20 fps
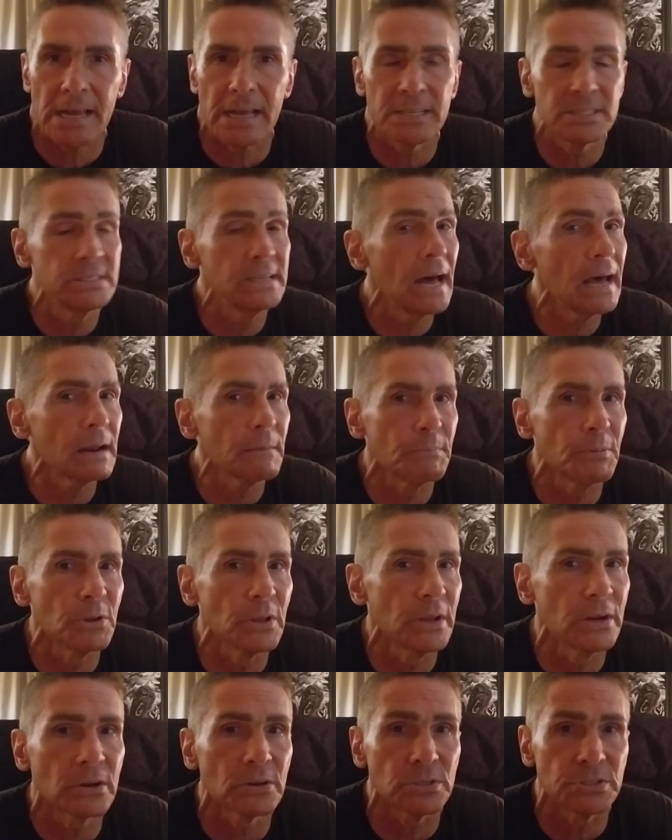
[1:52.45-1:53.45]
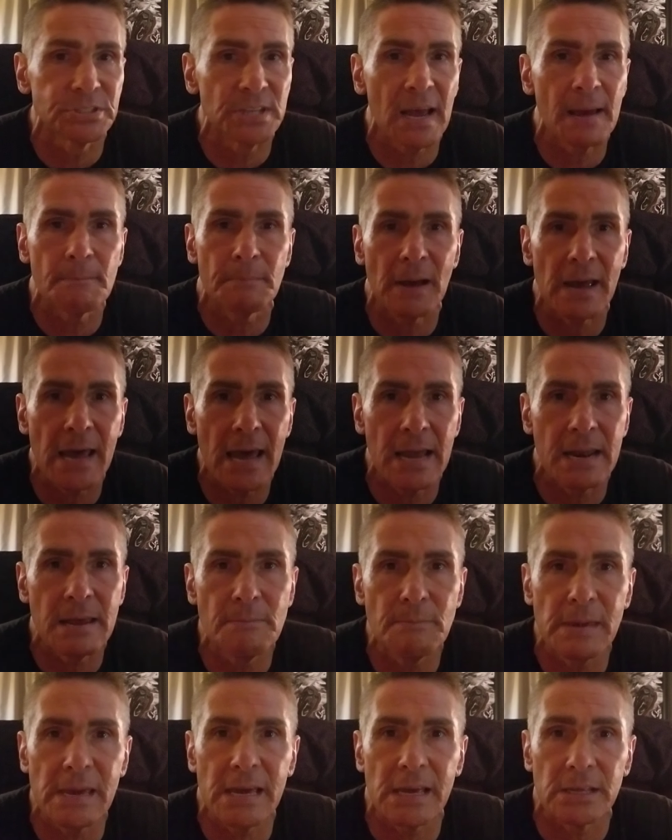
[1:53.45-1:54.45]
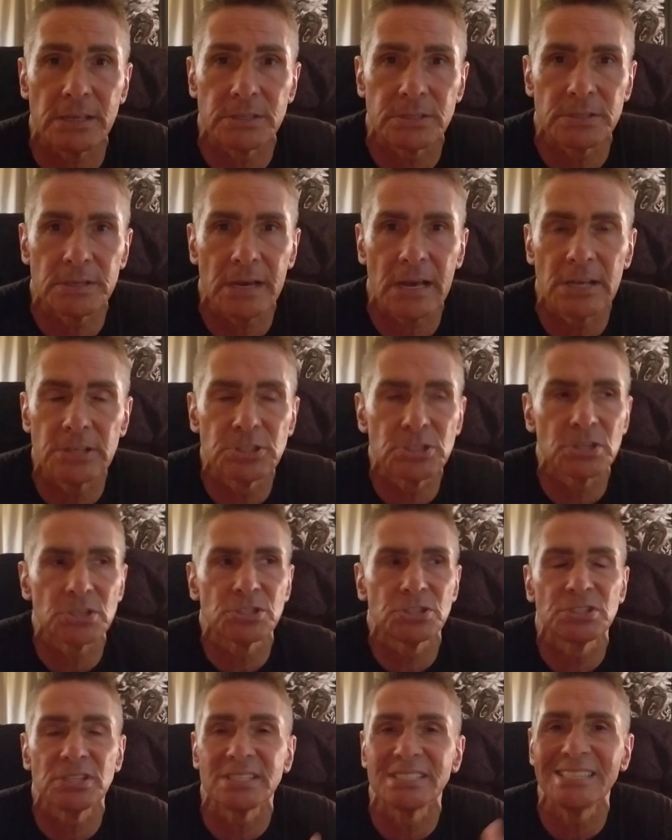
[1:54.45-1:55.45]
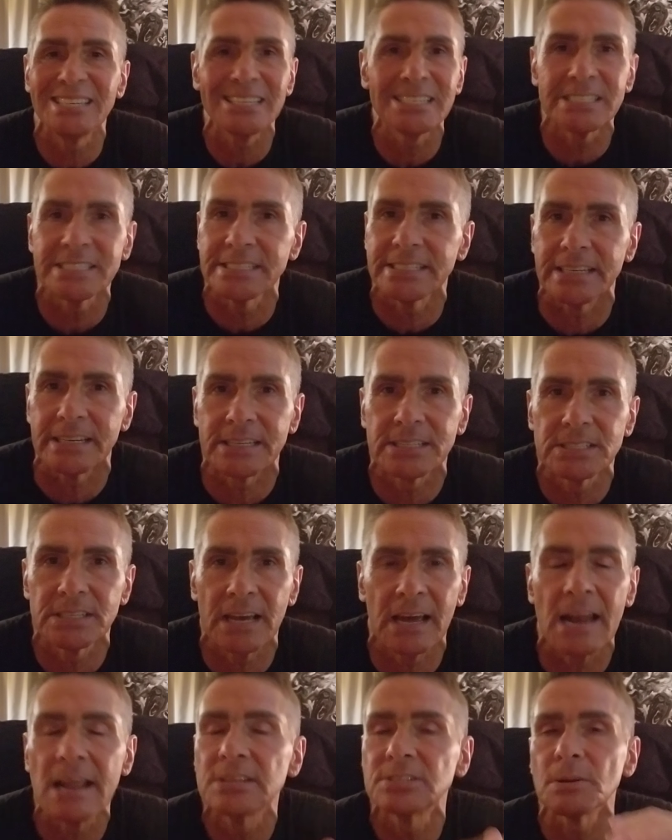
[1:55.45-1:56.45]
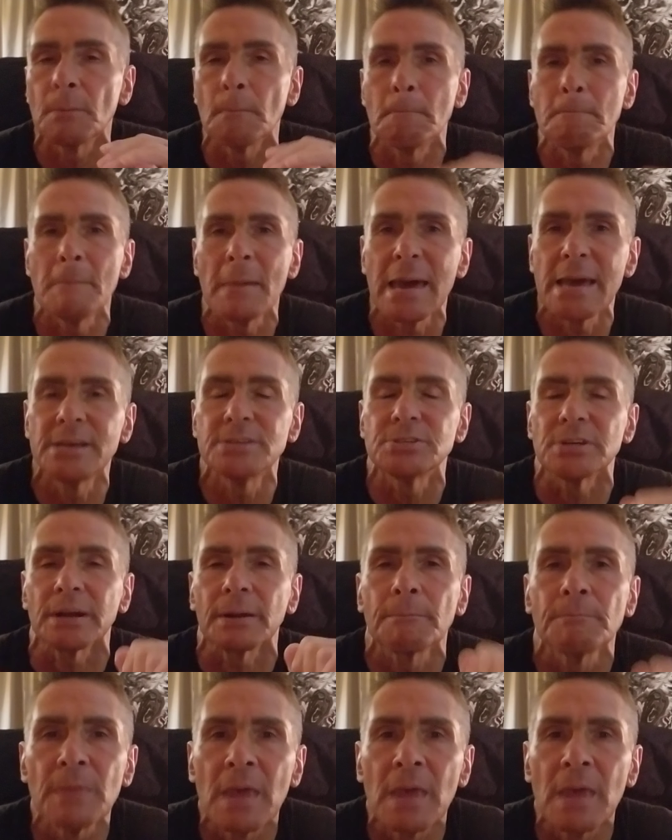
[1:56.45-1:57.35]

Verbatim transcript: It's not a political site by any means. It's just statistics, and it's amazing.